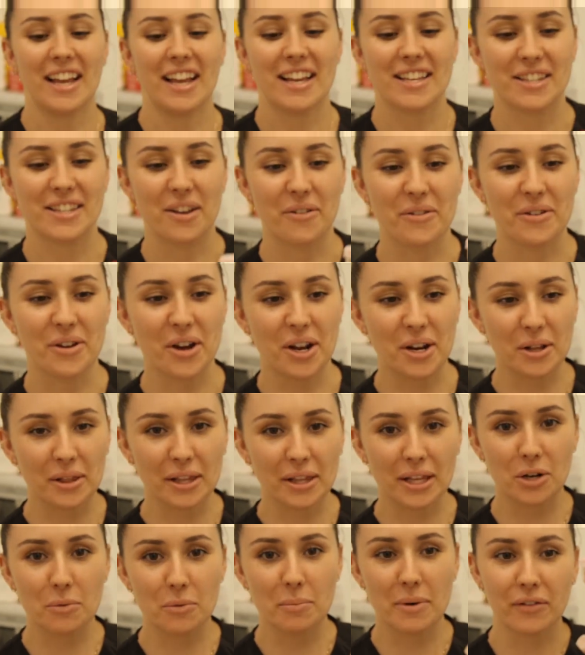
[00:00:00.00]
So we've got a
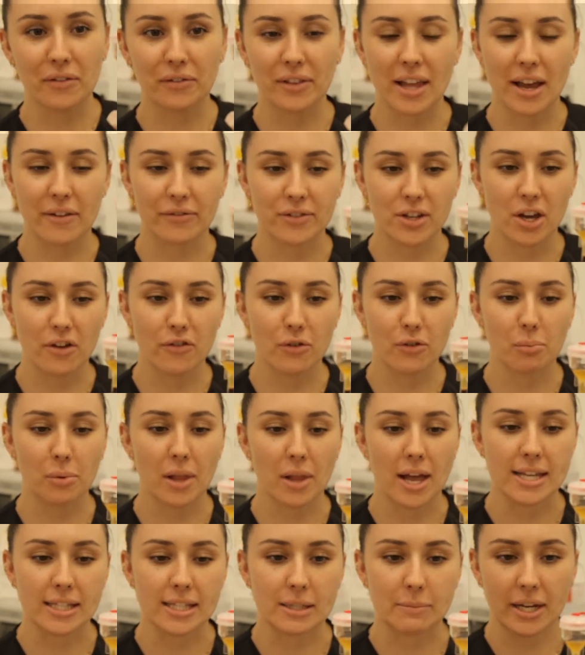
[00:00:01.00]
little bit of leftover
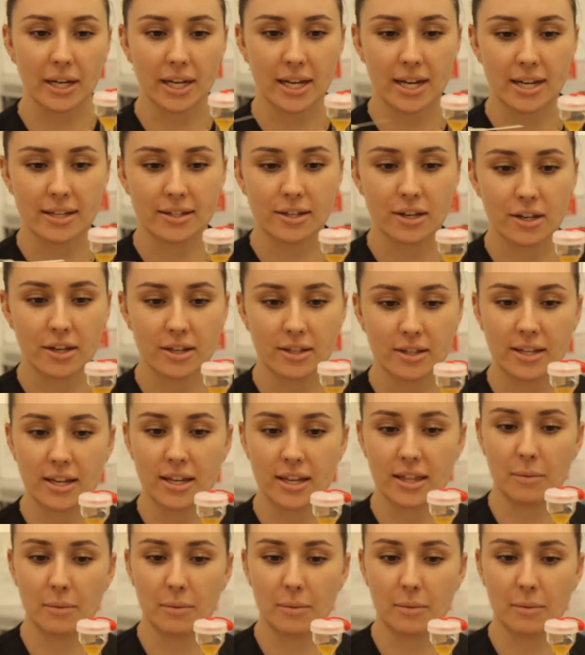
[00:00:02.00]
plasma here, so you can see the